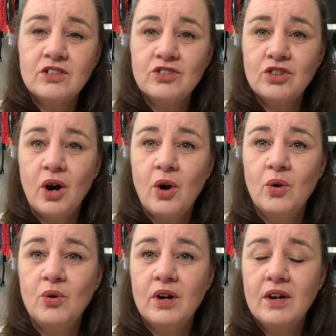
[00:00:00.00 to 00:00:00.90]

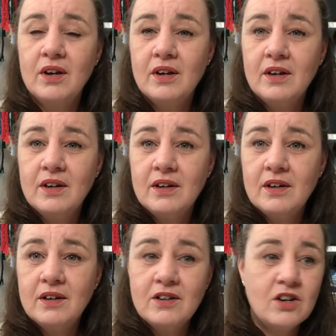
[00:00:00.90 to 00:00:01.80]
So
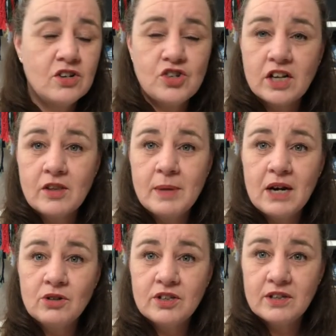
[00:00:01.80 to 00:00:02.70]
check them
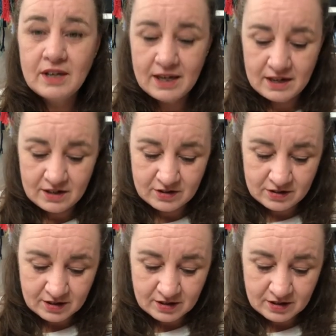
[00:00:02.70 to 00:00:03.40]
out and